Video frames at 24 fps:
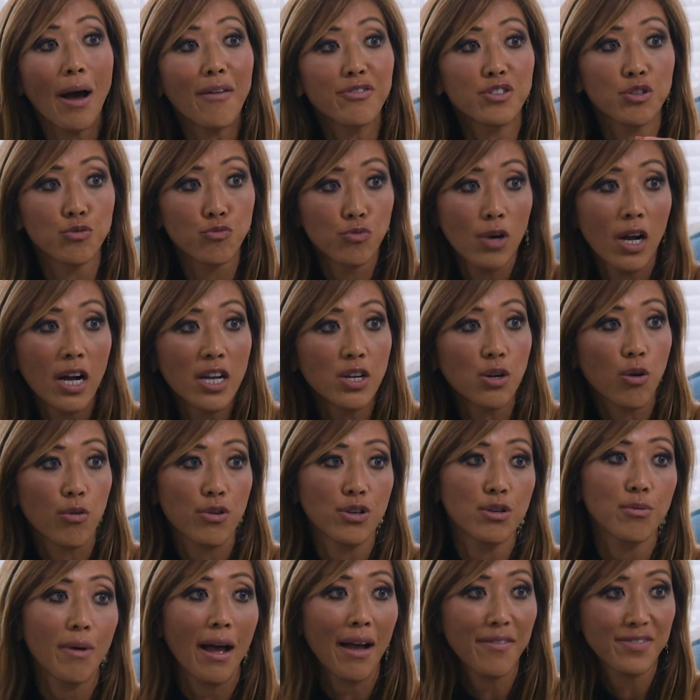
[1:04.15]
have to run or
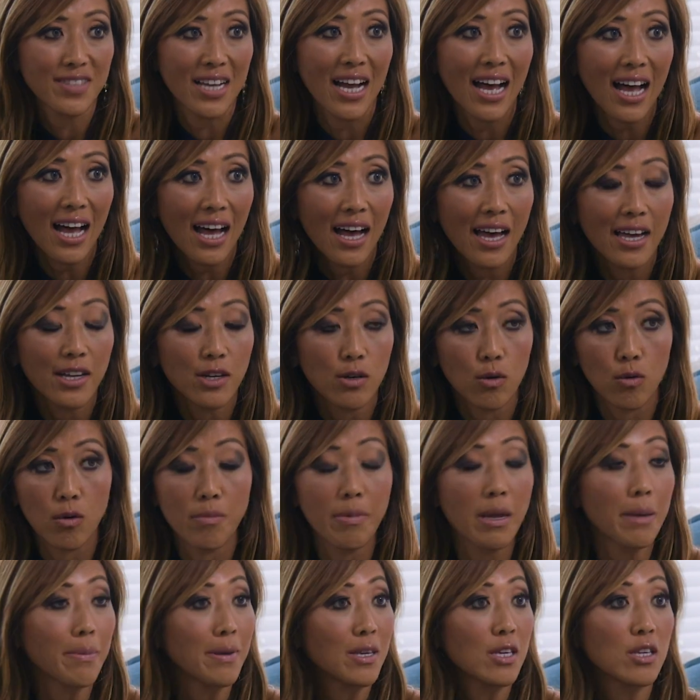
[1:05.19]
you have to hide, or
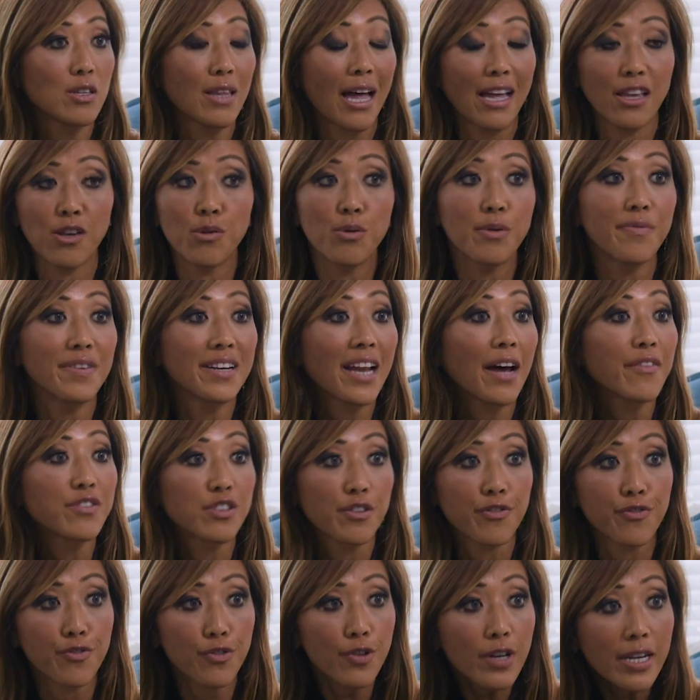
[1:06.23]
maybe that you even have to
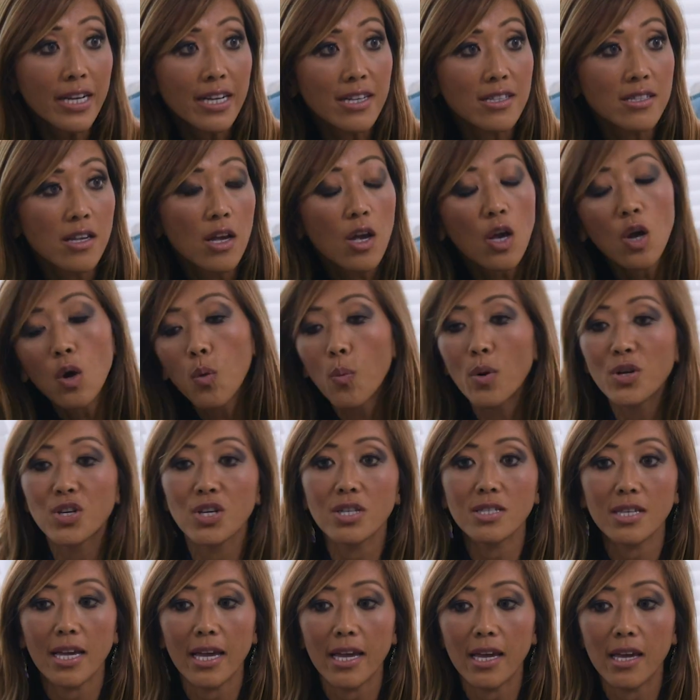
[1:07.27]
freeze, which
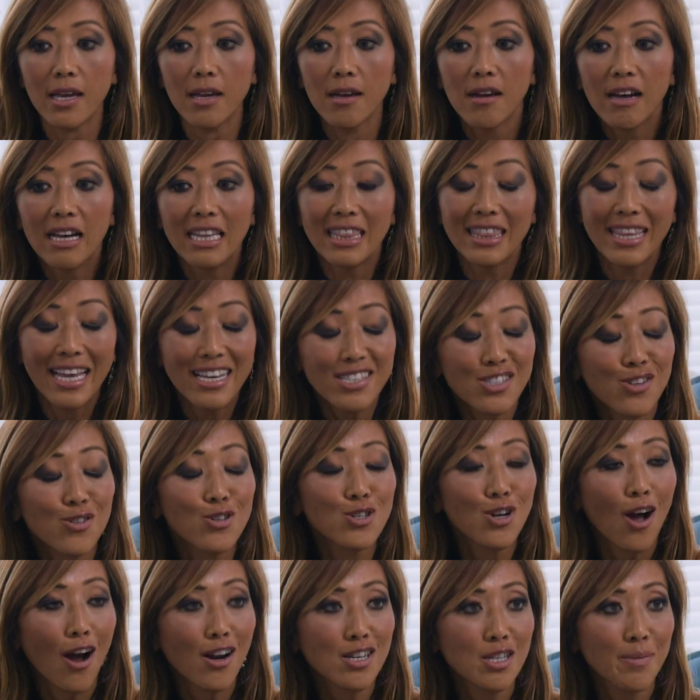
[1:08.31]
is a lesser
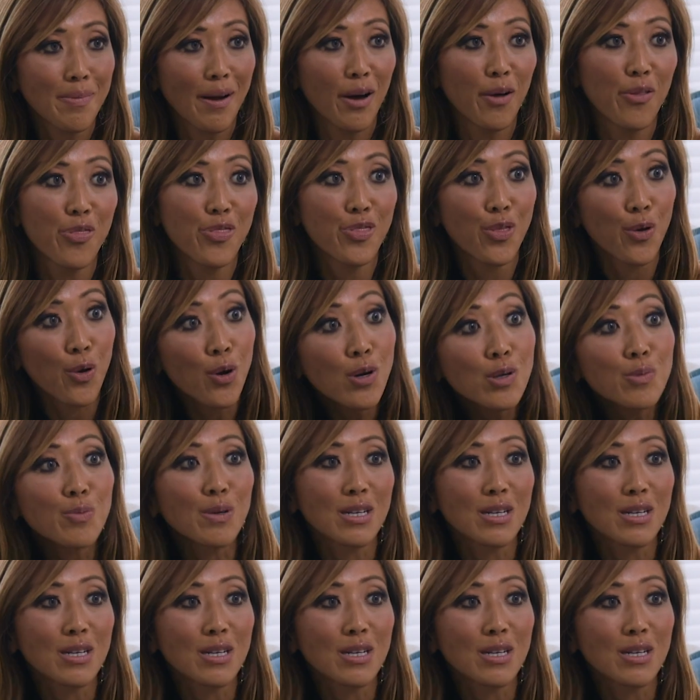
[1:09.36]
talked about third